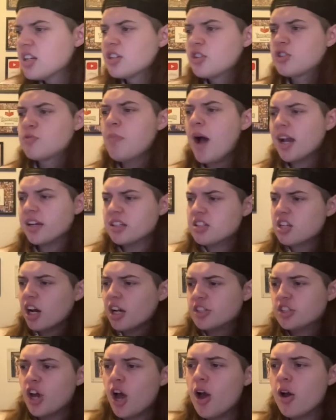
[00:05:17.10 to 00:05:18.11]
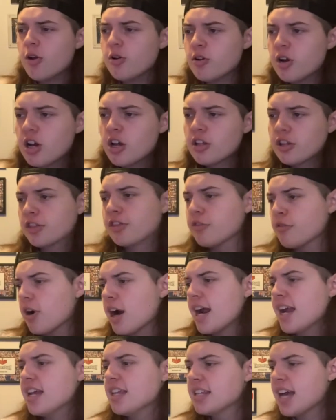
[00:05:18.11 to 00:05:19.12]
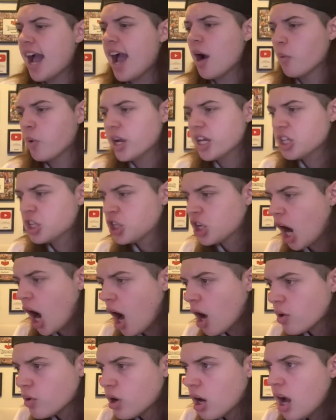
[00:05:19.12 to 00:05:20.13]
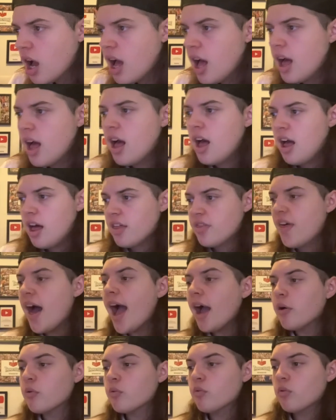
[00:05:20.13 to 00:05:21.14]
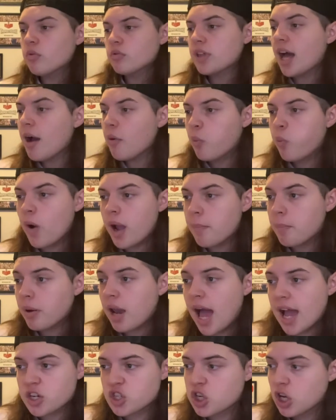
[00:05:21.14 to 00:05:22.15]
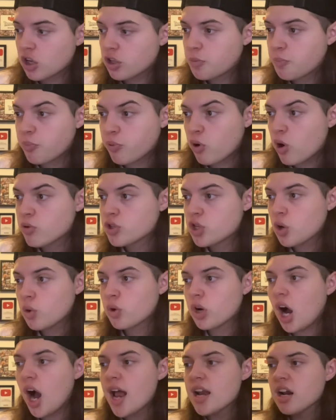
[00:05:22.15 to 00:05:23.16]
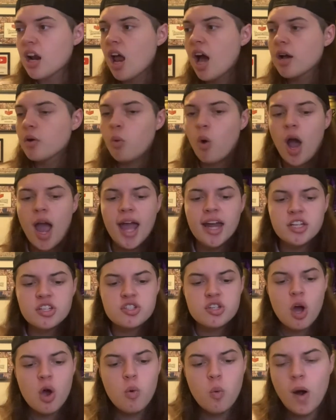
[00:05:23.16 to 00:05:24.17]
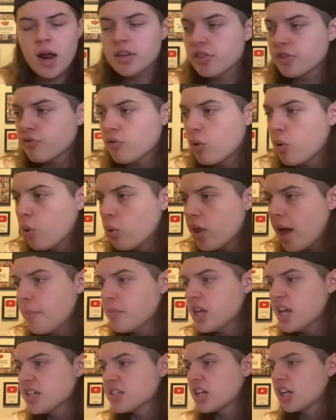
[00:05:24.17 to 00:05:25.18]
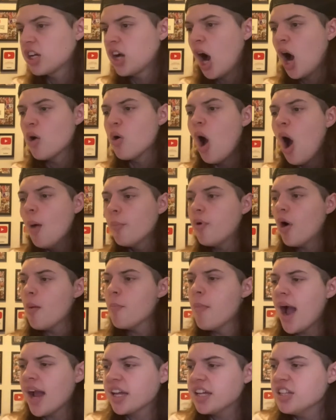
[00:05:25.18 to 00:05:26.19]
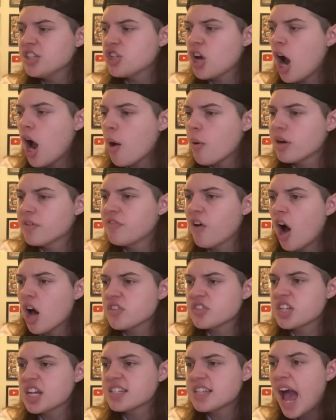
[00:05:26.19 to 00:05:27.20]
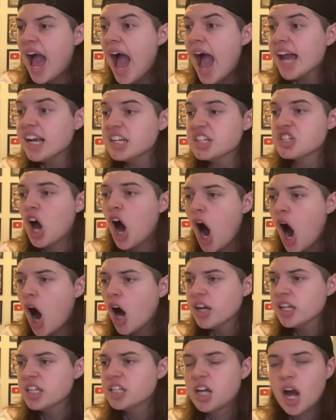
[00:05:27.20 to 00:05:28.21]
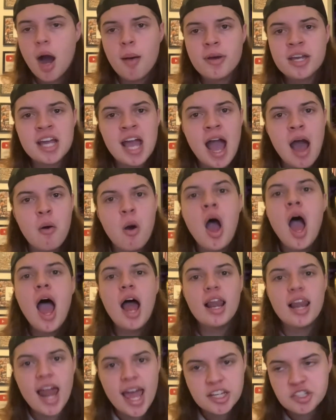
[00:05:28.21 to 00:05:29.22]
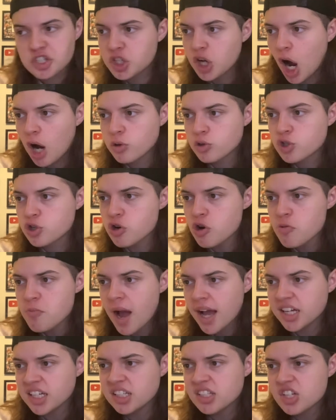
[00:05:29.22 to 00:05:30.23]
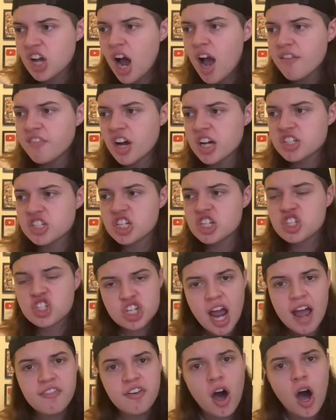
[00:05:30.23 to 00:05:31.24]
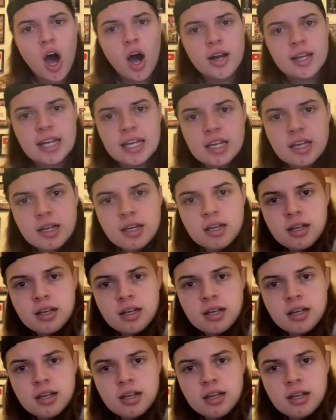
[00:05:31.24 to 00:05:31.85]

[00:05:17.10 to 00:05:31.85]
McIntyre, two, three, there we go. That that whiplash looked brutal, kind of like what Enzo went through all them years ago, but McIntyre advances and it's Hardy coming out. Let's go, Drew McIntyre versus Jeff Hardy.